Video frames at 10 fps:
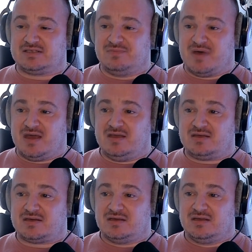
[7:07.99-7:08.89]
to
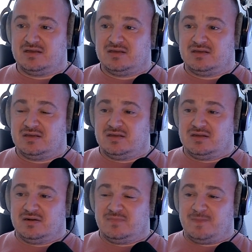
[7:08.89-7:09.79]
make
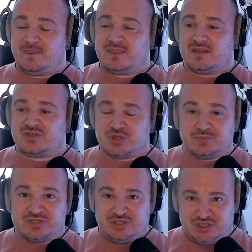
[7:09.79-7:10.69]

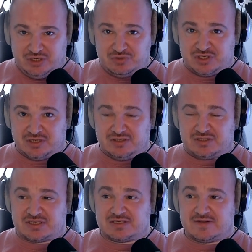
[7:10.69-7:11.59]

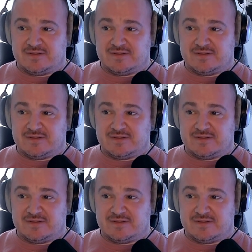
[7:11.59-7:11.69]
substitutions